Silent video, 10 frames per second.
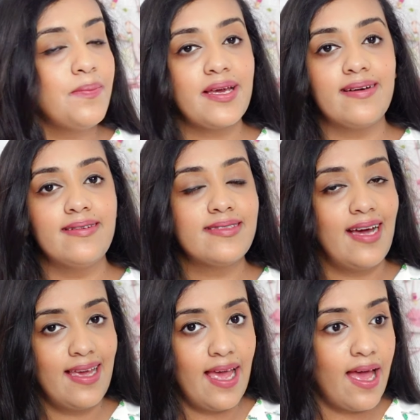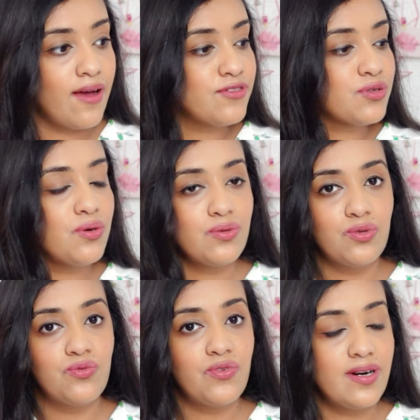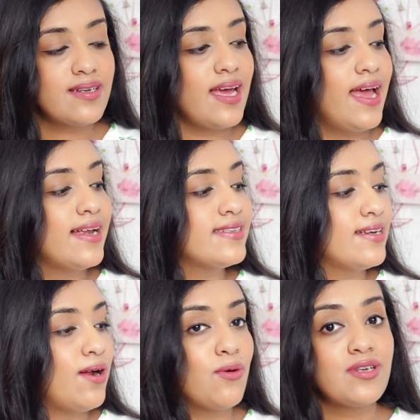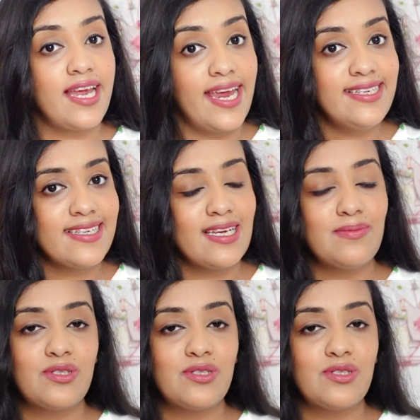because I have to go to work at around 8 a.m.